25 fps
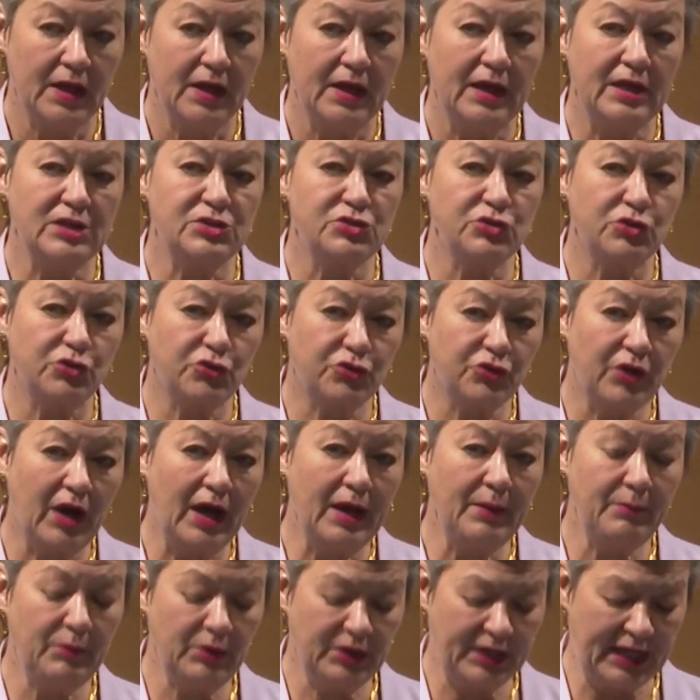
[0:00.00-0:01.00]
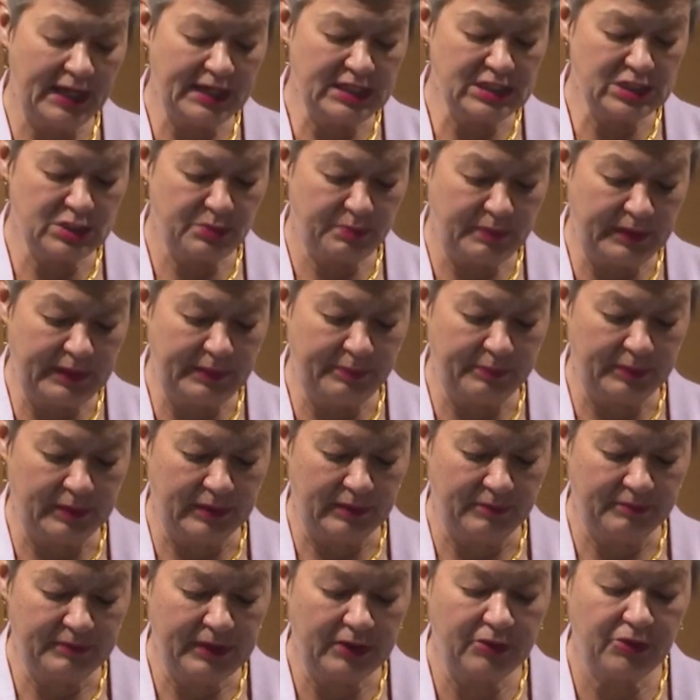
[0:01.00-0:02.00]
It's a crime against
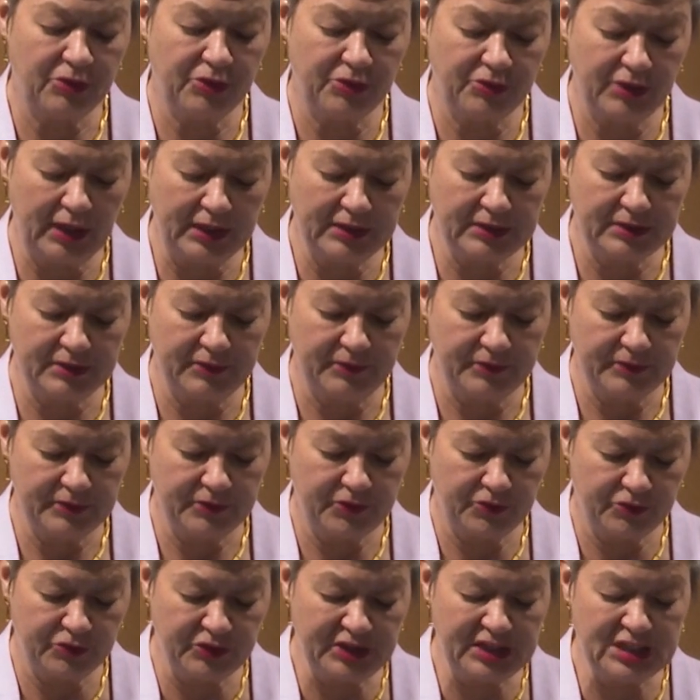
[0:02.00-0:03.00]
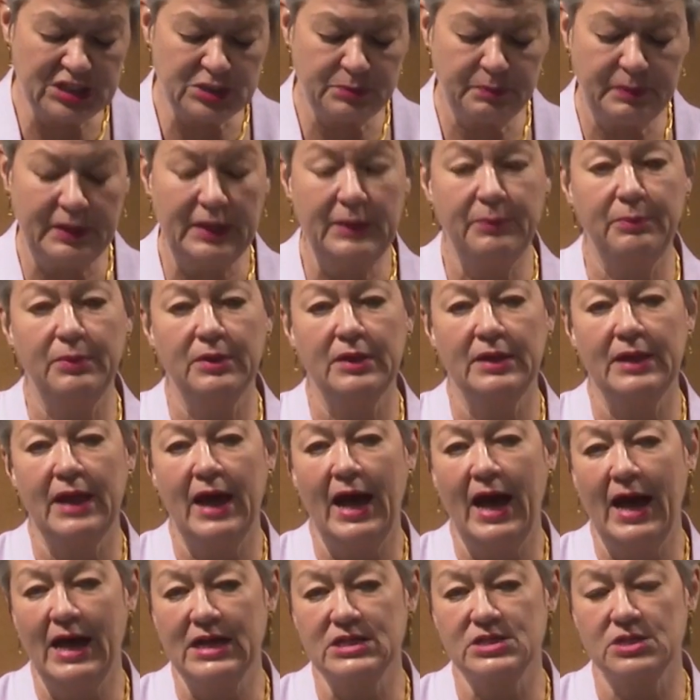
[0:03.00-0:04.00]
people that treats people
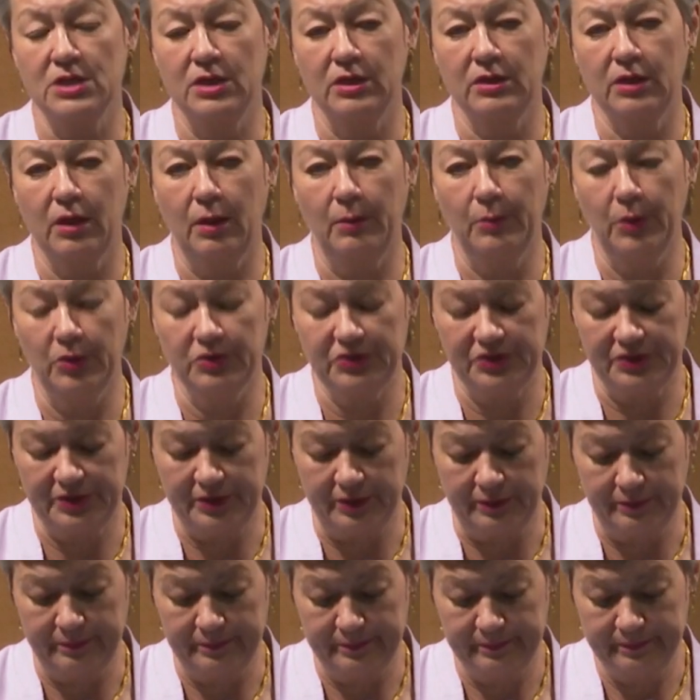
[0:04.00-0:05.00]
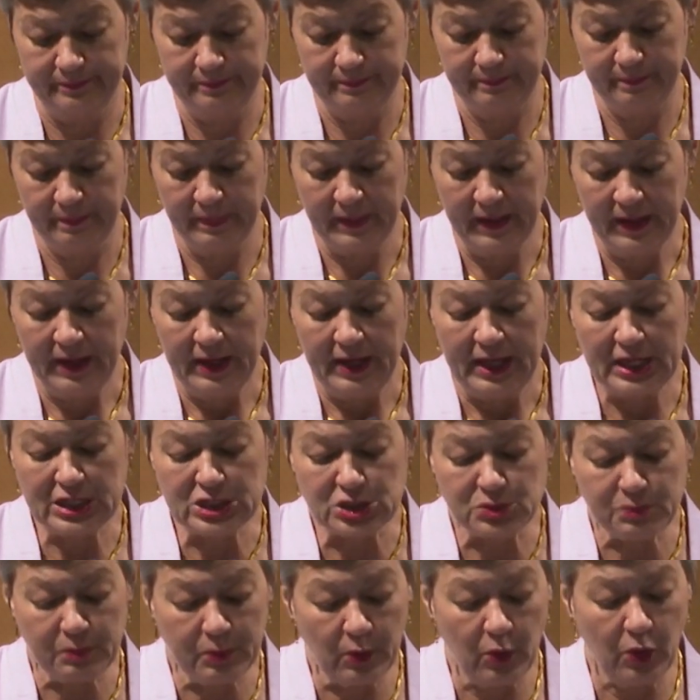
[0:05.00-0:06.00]
as a commodity,
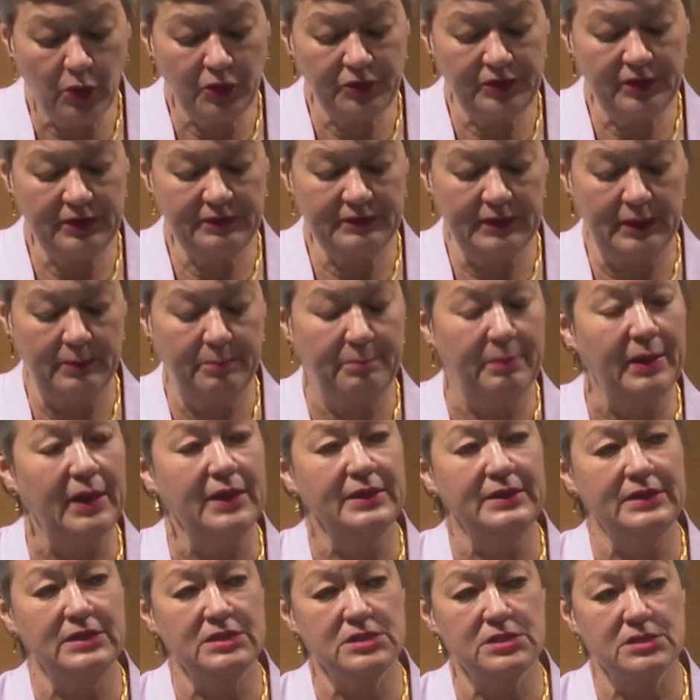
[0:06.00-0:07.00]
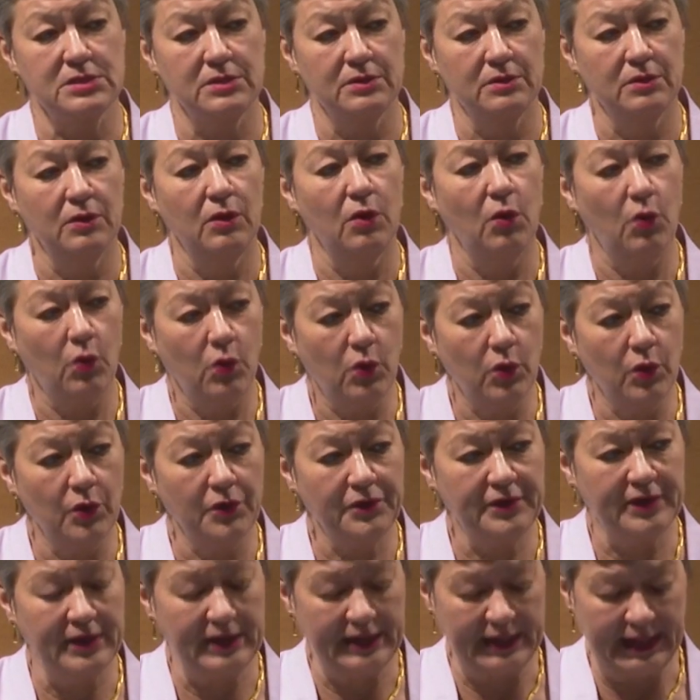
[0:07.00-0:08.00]
exploiting their bodies or
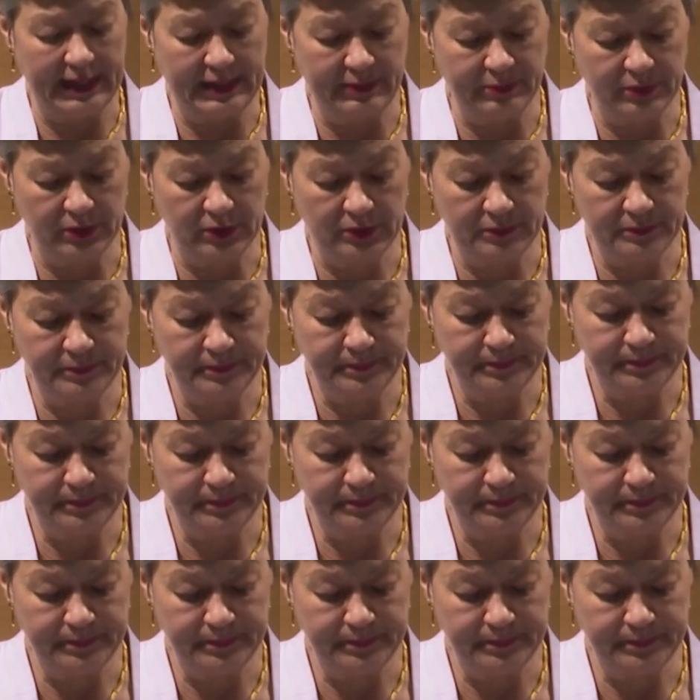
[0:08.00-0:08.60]
their labor.